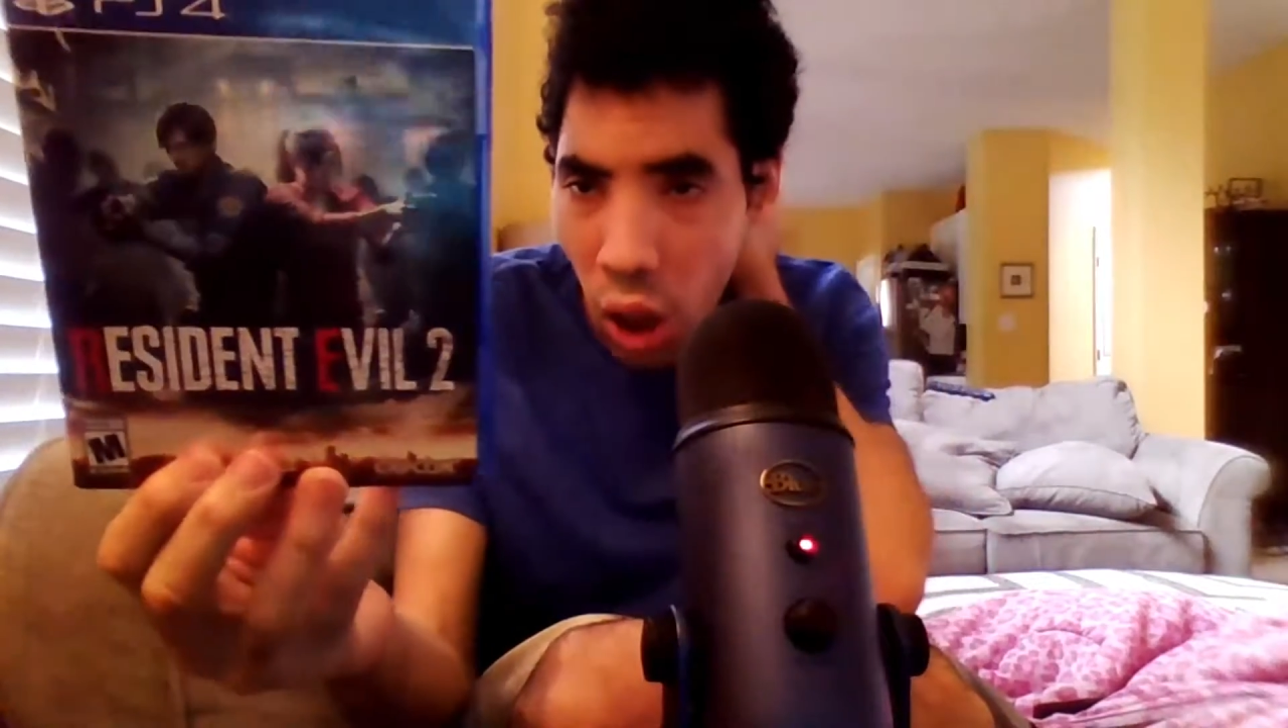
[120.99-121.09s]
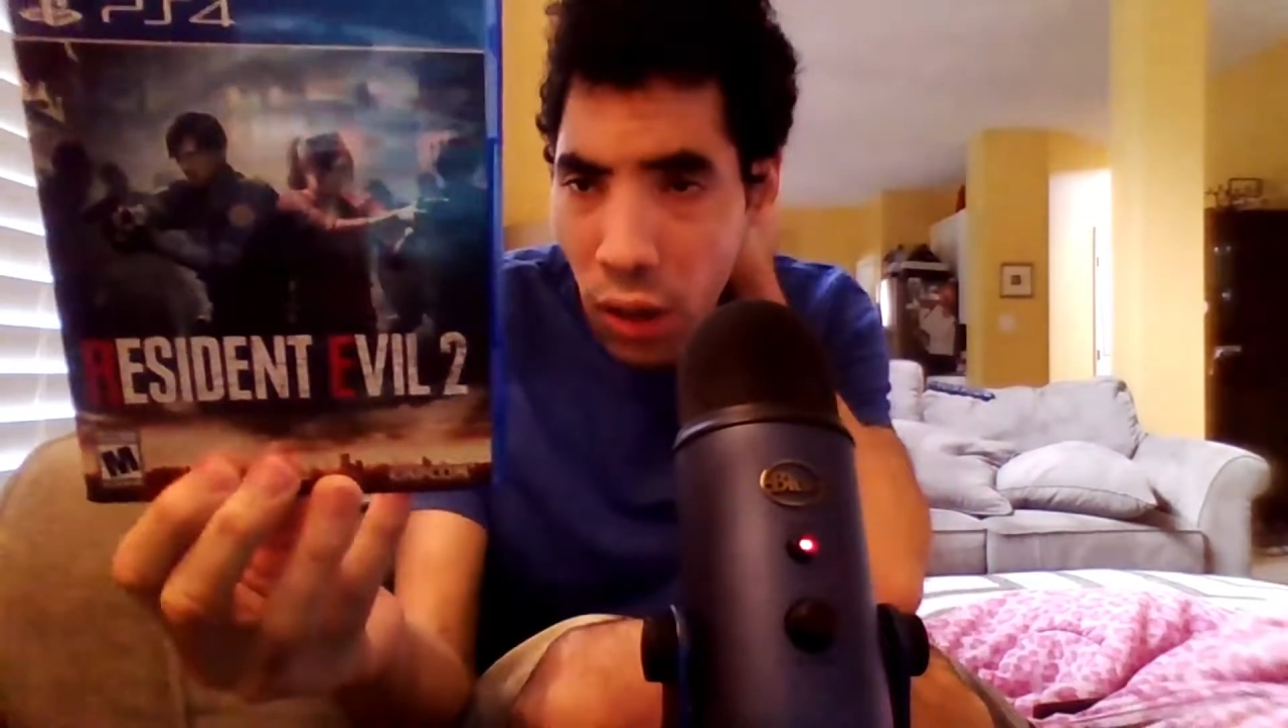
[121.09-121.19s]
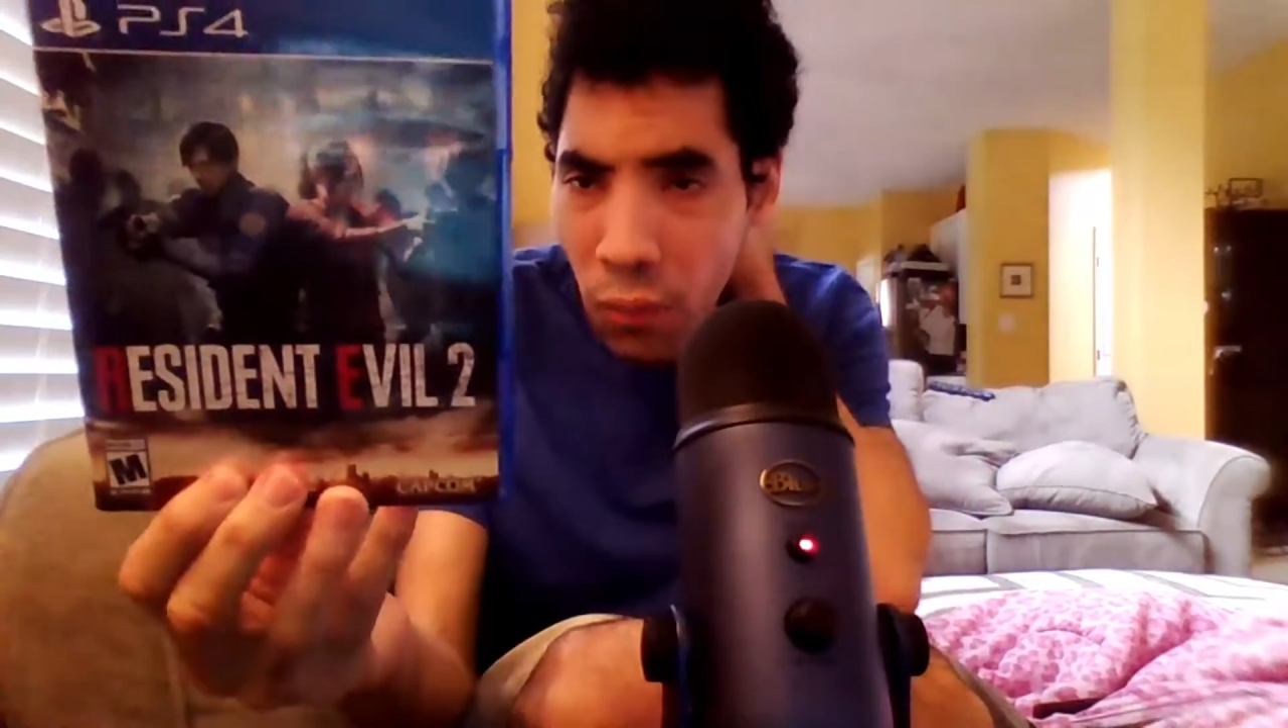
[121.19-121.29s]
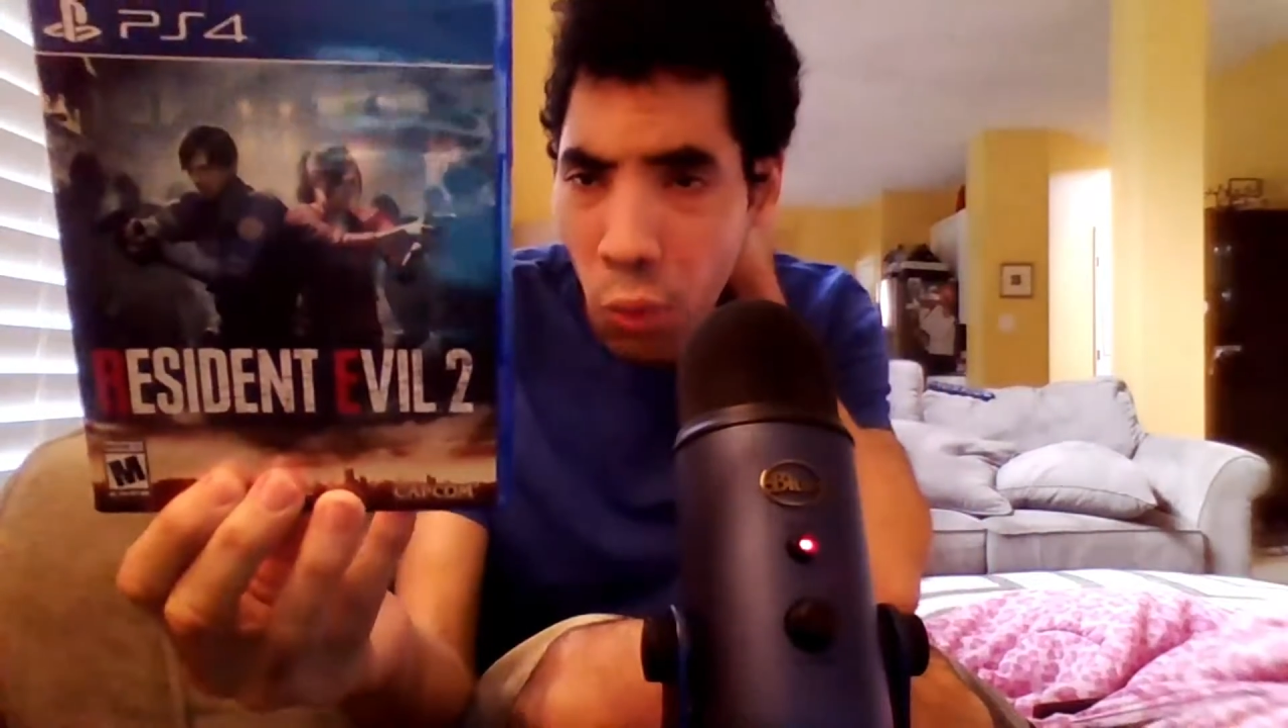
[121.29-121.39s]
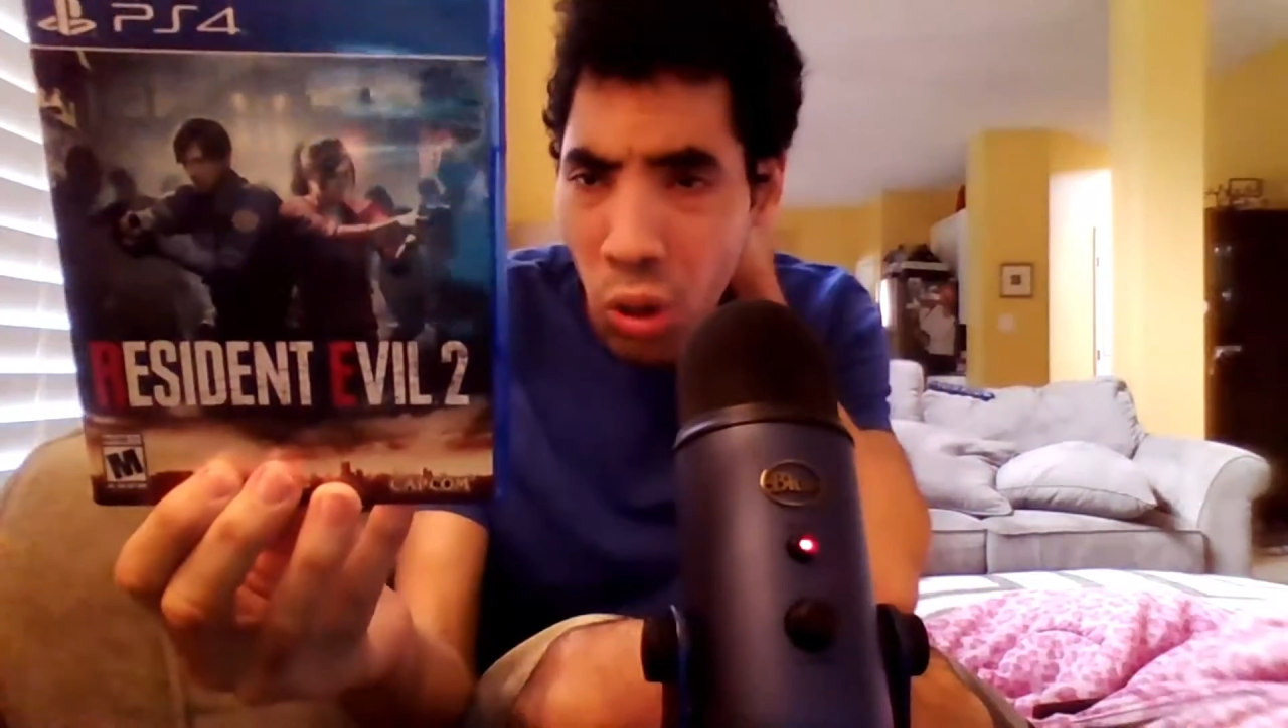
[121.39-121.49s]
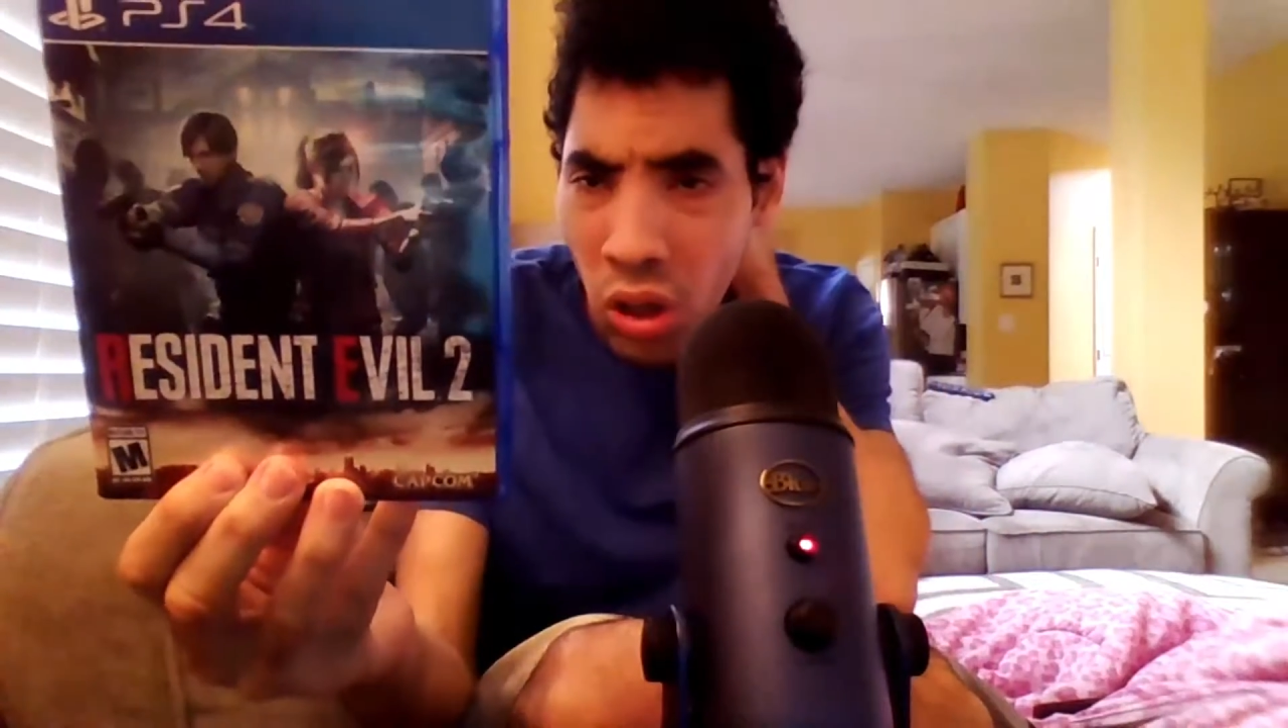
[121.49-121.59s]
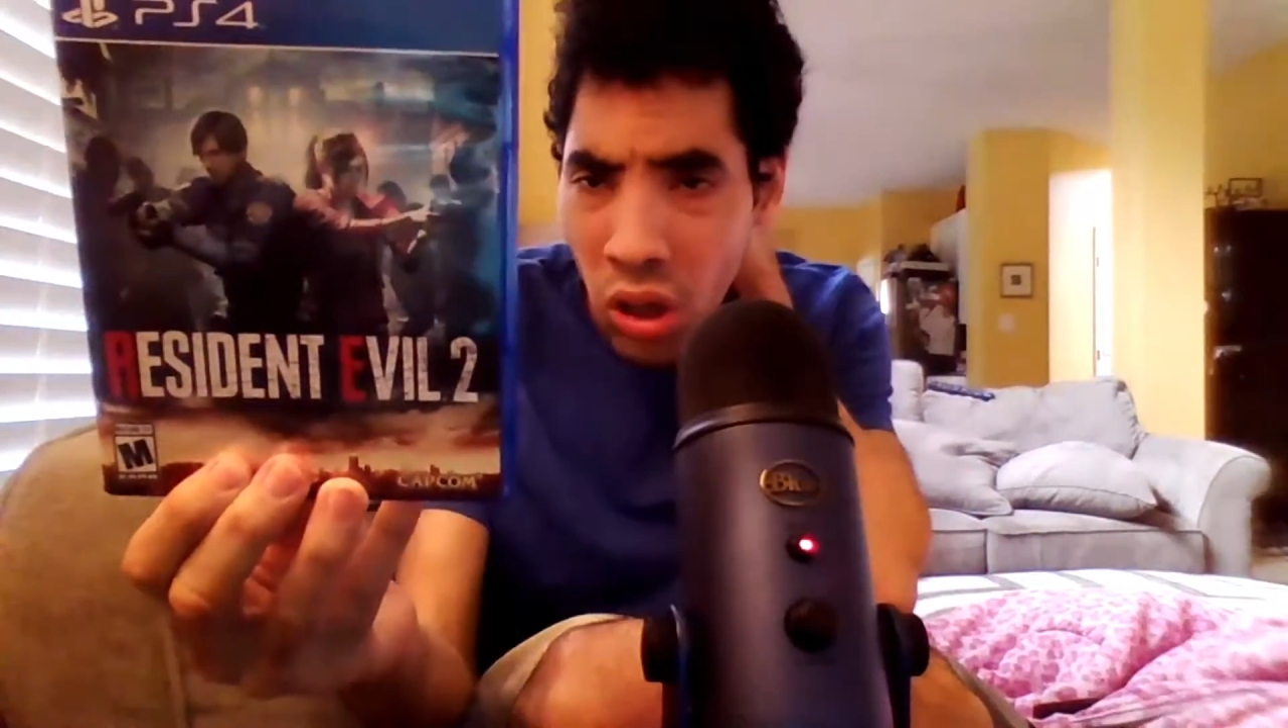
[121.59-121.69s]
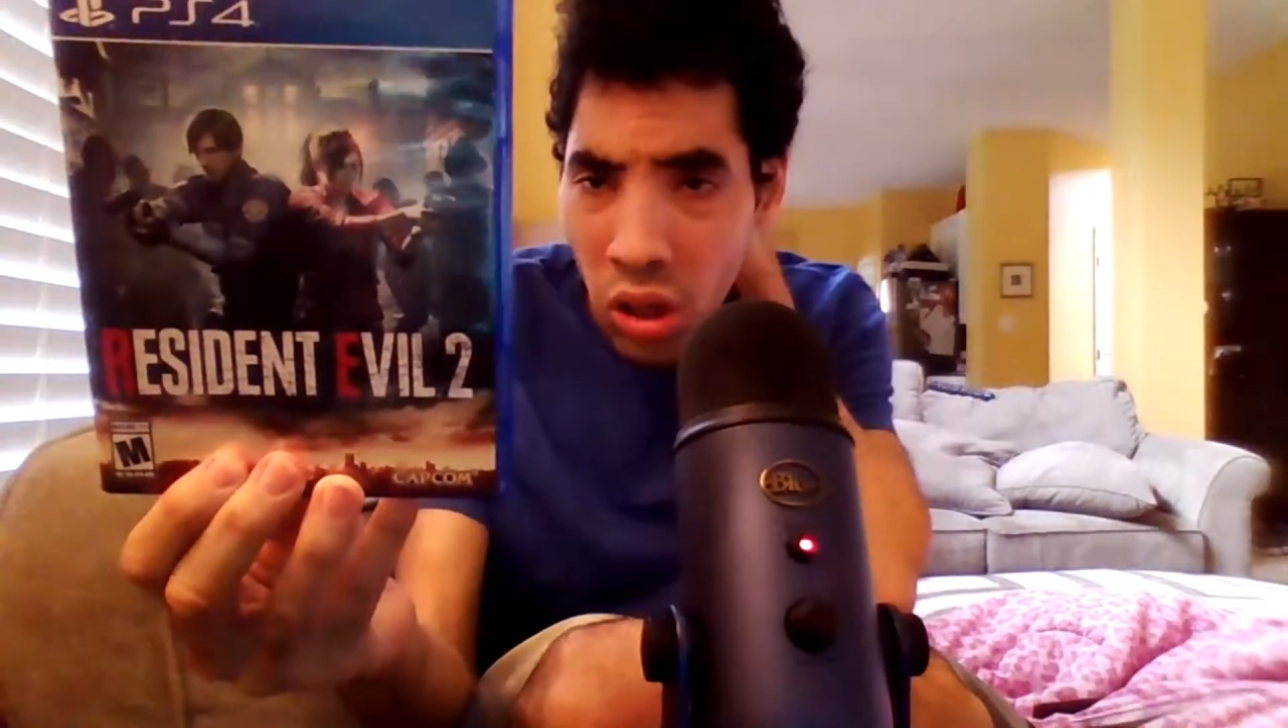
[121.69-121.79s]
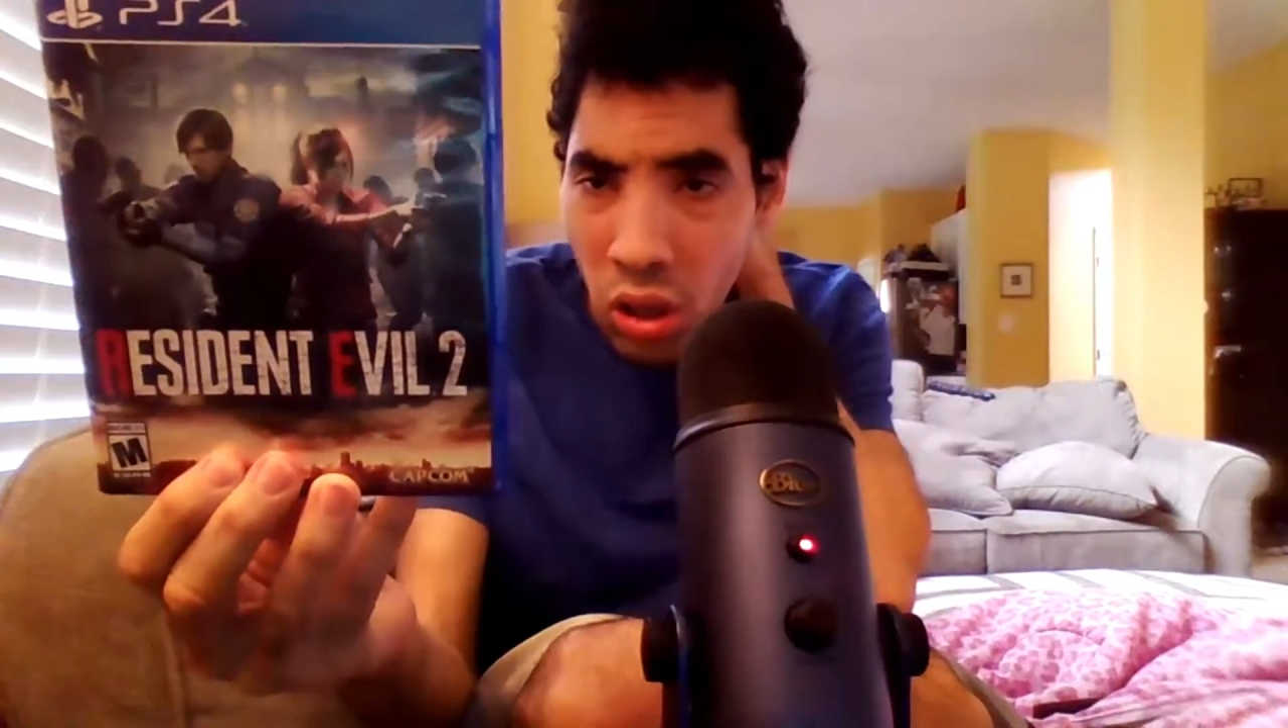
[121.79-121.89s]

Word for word: RE4.